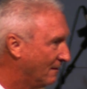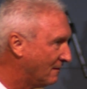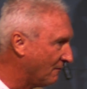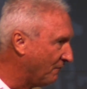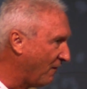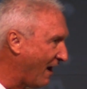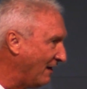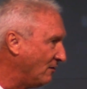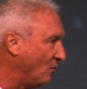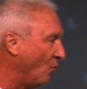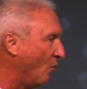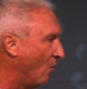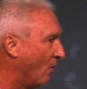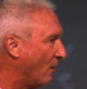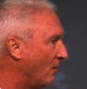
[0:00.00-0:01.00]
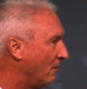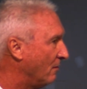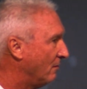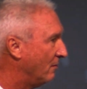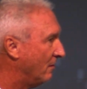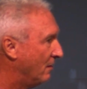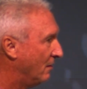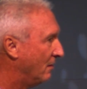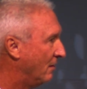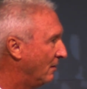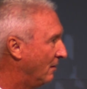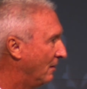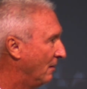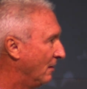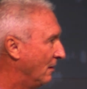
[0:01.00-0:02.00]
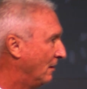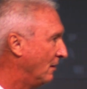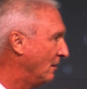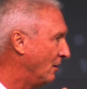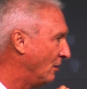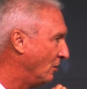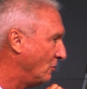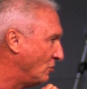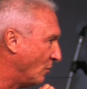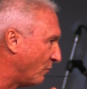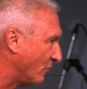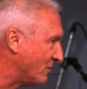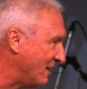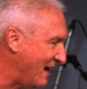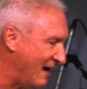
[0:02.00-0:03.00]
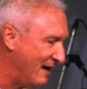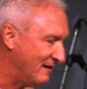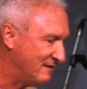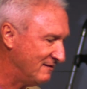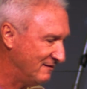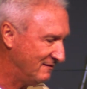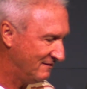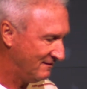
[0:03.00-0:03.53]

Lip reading: to fight the war to protect